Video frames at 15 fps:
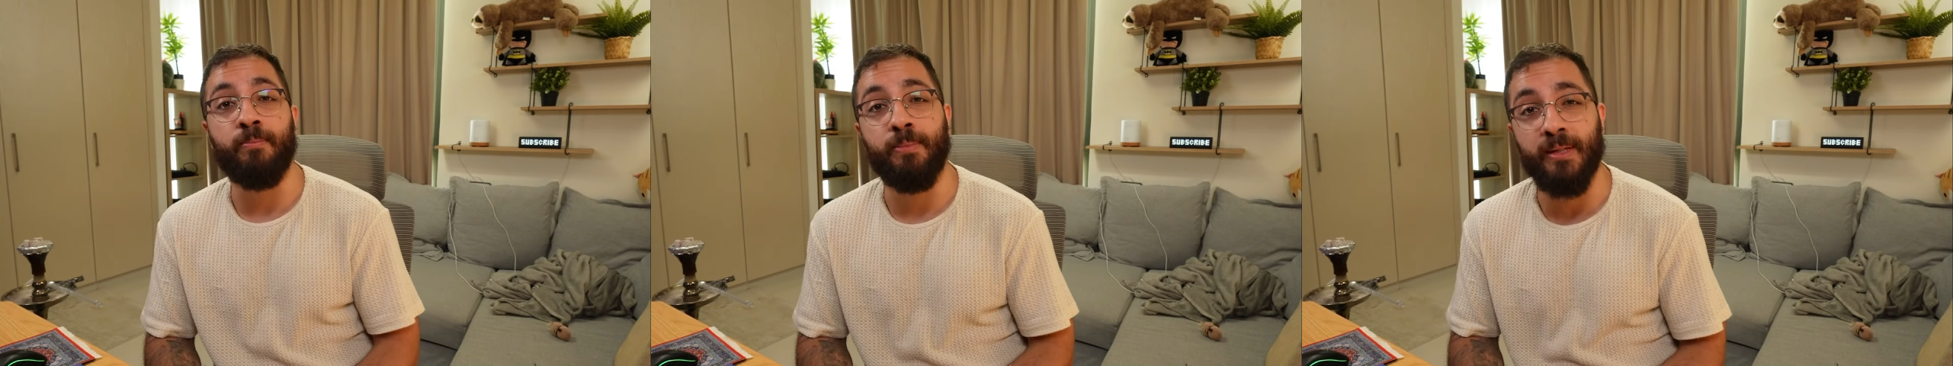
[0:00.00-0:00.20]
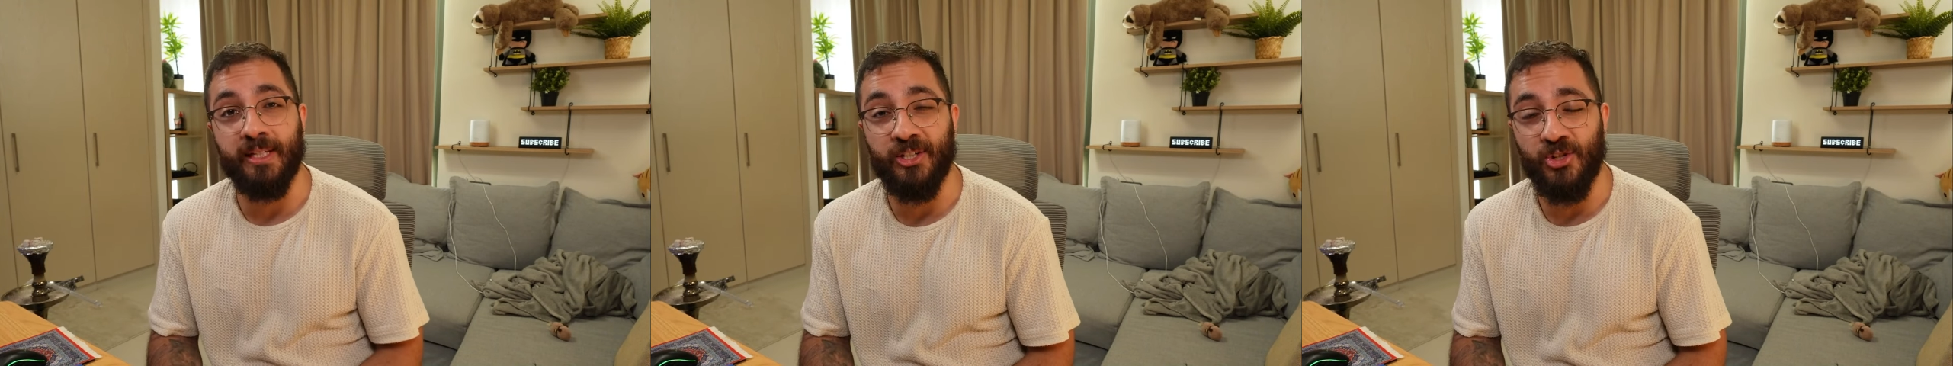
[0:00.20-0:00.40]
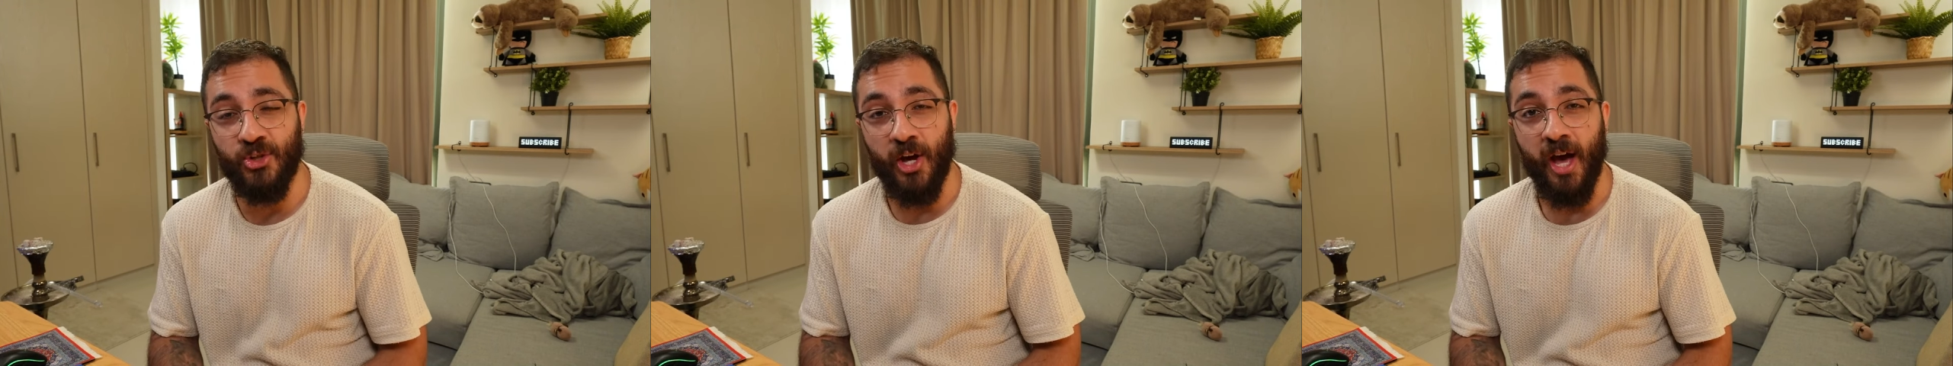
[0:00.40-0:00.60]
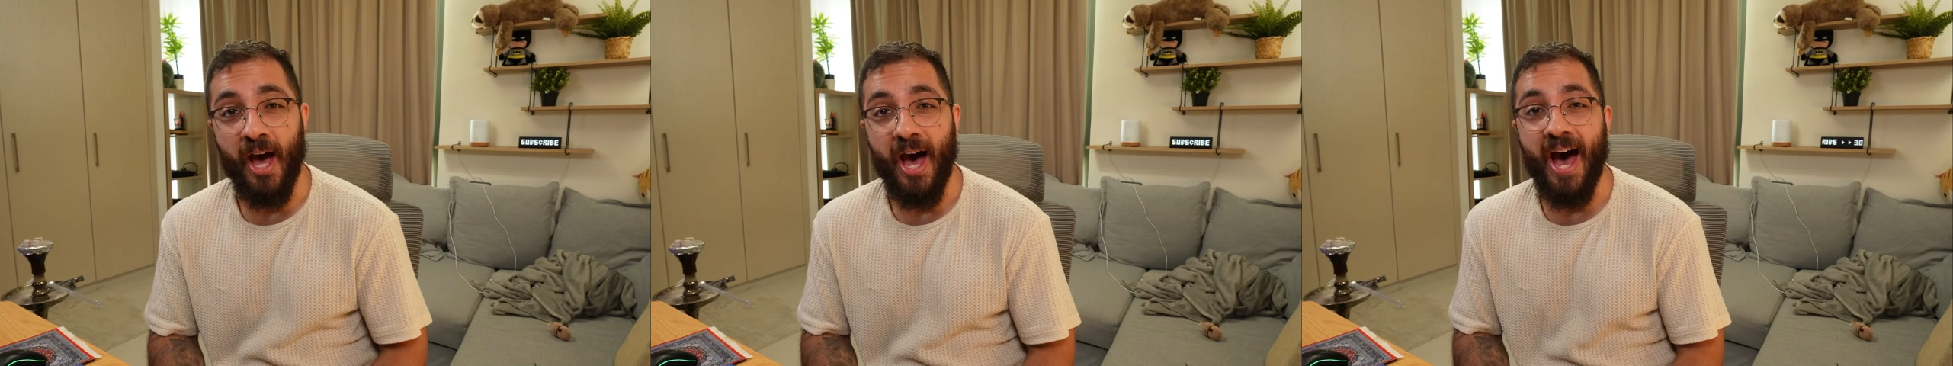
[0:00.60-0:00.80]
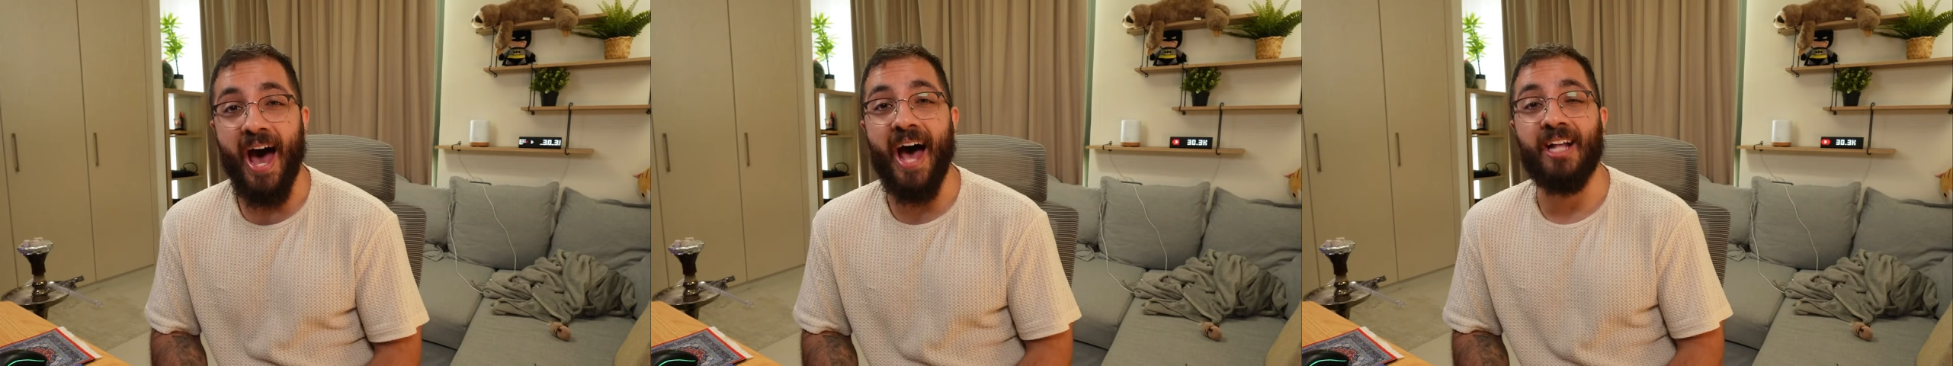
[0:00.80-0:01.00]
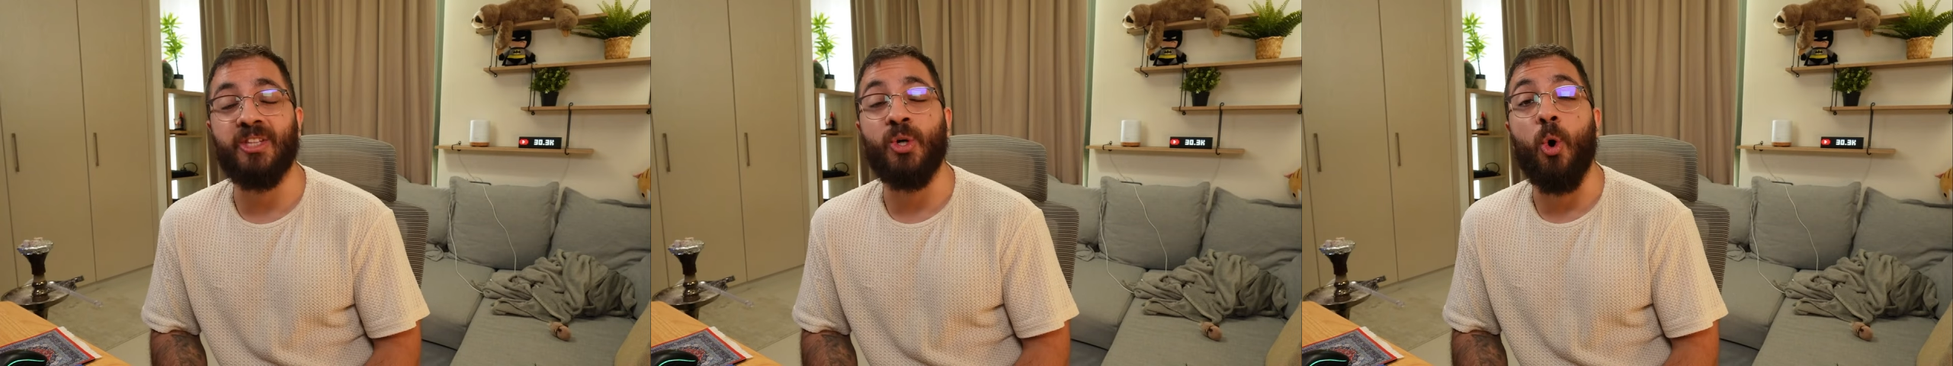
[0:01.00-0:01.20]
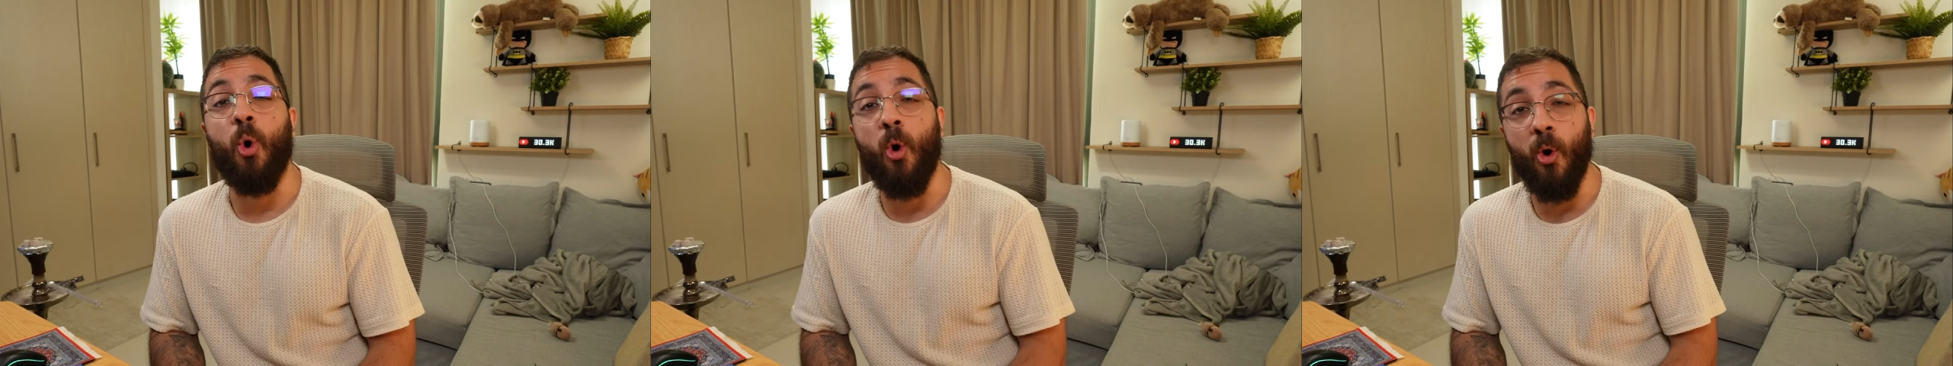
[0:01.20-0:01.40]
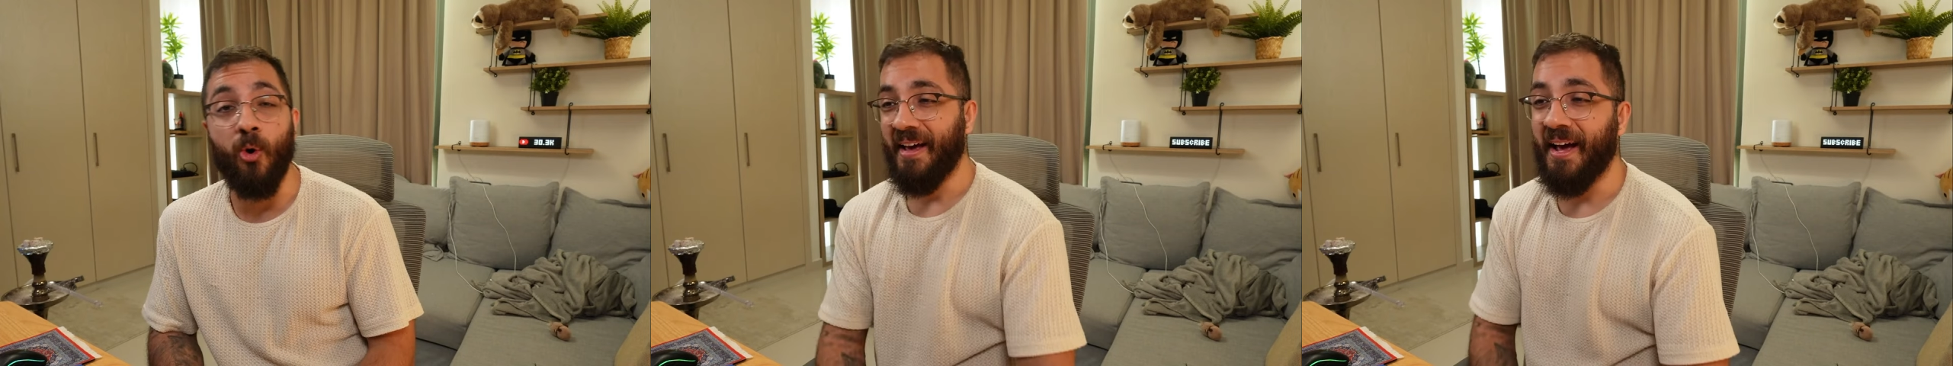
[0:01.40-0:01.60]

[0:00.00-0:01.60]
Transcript: peace at all.